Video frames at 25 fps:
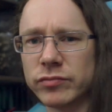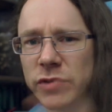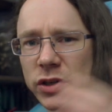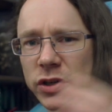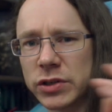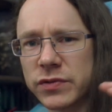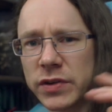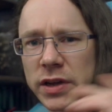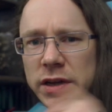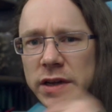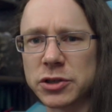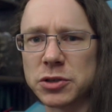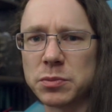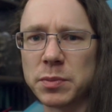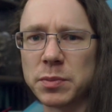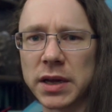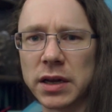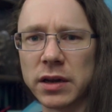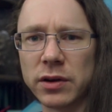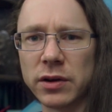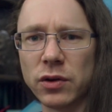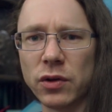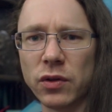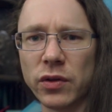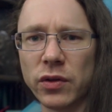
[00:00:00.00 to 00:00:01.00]
notification
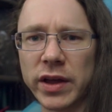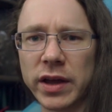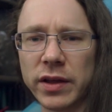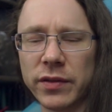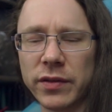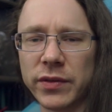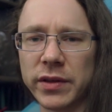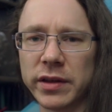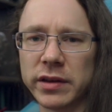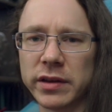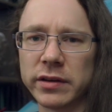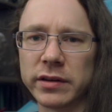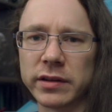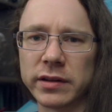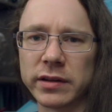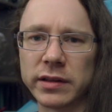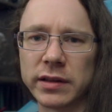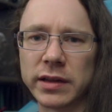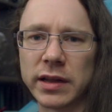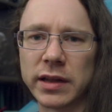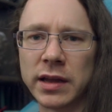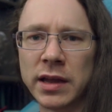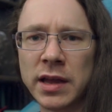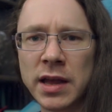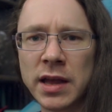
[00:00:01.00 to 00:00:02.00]
bell and all that, and then
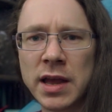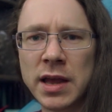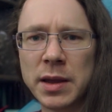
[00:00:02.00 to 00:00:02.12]
you'll